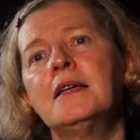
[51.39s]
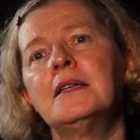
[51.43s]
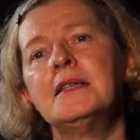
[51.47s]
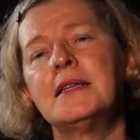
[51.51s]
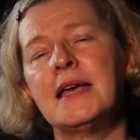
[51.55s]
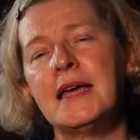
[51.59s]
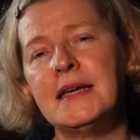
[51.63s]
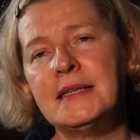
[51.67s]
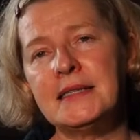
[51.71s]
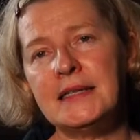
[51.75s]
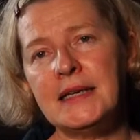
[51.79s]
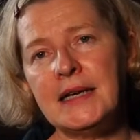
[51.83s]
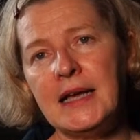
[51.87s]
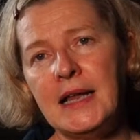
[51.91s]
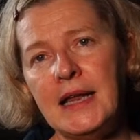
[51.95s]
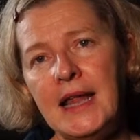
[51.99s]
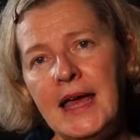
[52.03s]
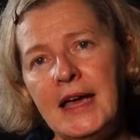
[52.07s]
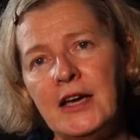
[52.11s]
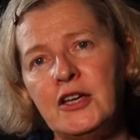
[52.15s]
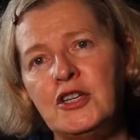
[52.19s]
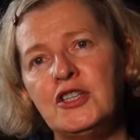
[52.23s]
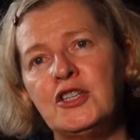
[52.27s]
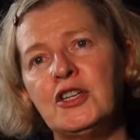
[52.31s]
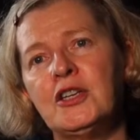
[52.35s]
data
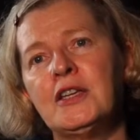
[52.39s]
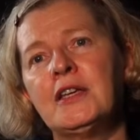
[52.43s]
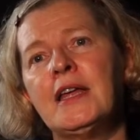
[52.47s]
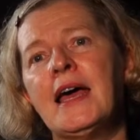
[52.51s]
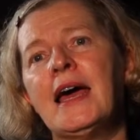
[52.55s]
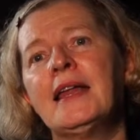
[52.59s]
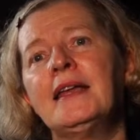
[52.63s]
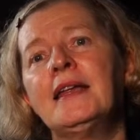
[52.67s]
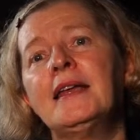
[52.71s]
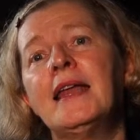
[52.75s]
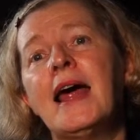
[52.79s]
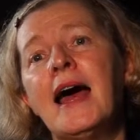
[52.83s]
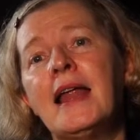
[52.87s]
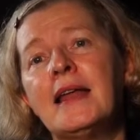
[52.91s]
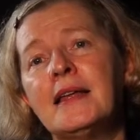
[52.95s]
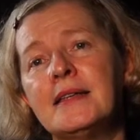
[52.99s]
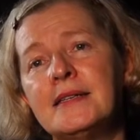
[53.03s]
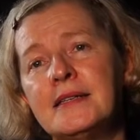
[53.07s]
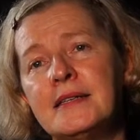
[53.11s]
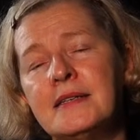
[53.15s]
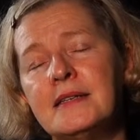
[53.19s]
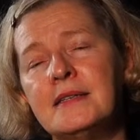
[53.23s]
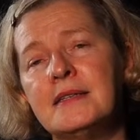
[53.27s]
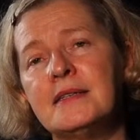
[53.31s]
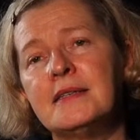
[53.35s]
collection and
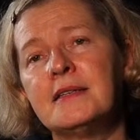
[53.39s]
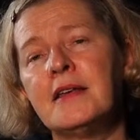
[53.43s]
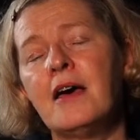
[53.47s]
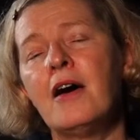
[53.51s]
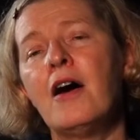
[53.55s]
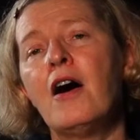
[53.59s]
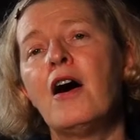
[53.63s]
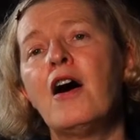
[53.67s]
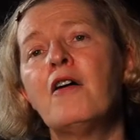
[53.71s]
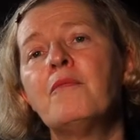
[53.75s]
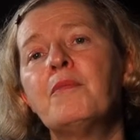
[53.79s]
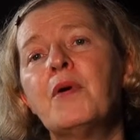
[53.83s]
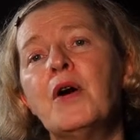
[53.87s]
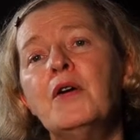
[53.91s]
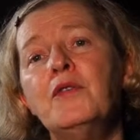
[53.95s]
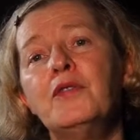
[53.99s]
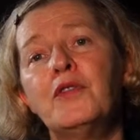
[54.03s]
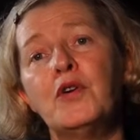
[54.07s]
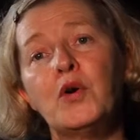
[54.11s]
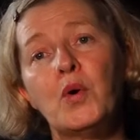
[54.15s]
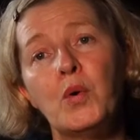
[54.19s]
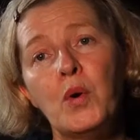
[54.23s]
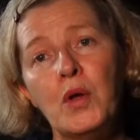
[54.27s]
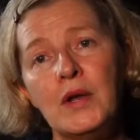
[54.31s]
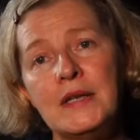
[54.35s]
analysis of both
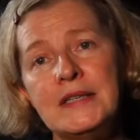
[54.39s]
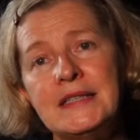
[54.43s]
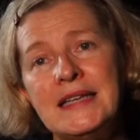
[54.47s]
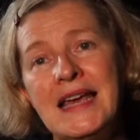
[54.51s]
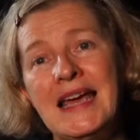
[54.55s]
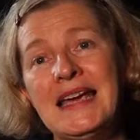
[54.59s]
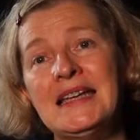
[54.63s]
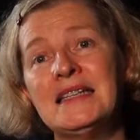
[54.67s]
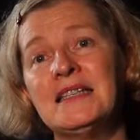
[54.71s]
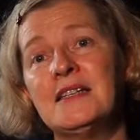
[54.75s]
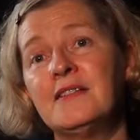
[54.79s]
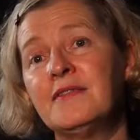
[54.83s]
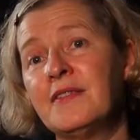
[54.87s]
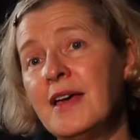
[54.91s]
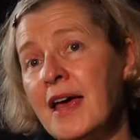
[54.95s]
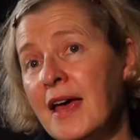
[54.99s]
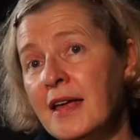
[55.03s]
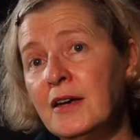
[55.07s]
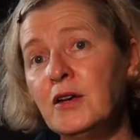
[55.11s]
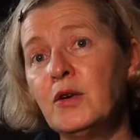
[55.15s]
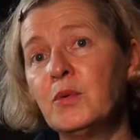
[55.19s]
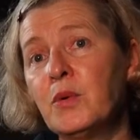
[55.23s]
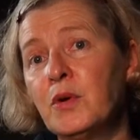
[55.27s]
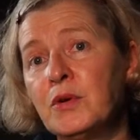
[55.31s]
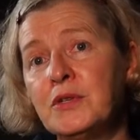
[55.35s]
the qualitative
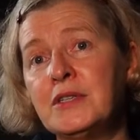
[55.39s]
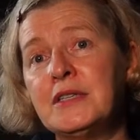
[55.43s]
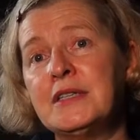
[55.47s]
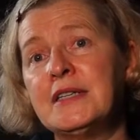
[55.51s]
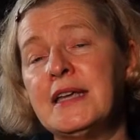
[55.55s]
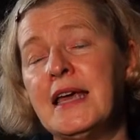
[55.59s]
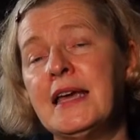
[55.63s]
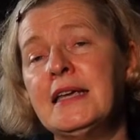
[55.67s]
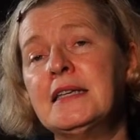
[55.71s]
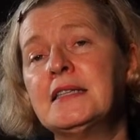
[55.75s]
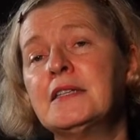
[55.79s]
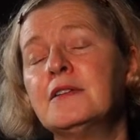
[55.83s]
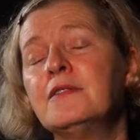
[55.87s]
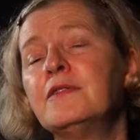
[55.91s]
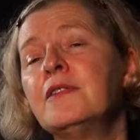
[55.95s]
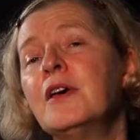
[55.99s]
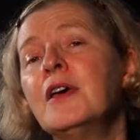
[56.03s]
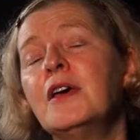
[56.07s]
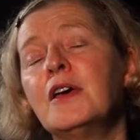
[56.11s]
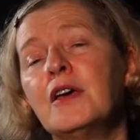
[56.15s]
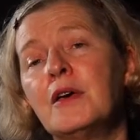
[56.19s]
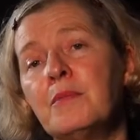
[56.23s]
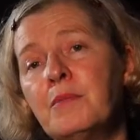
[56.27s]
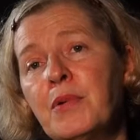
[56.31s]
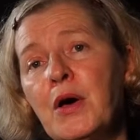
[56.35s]
and quantitative
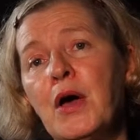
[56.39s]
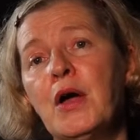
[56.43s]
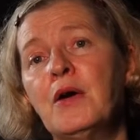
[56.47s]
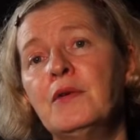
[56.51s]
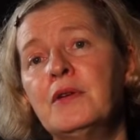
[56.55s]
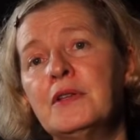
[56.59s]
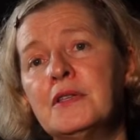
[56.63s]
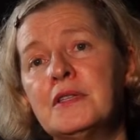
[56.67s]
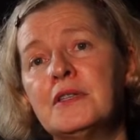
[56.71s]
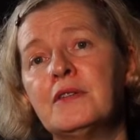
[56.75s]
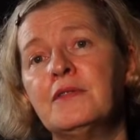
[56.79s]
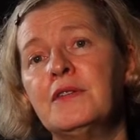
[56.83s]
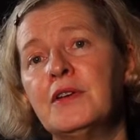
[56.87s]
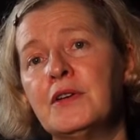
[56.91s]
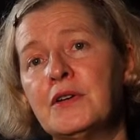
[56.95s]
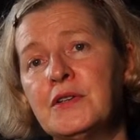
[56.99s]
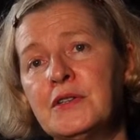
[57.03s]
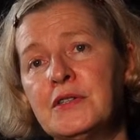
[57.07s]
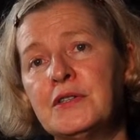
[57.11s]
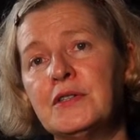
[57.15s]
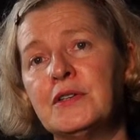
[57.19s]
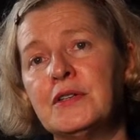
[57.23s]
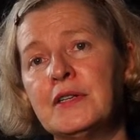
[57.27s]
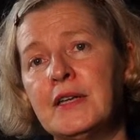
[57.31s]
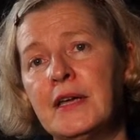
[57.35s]
components of your
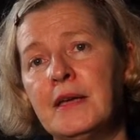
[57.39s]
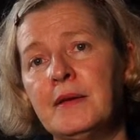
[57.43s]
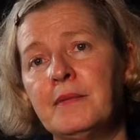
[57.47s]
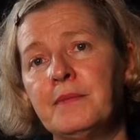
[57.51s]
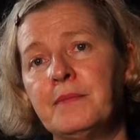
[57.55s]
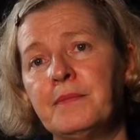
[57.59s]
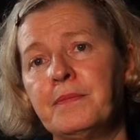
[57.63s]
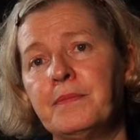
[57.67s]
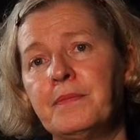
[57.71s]
study.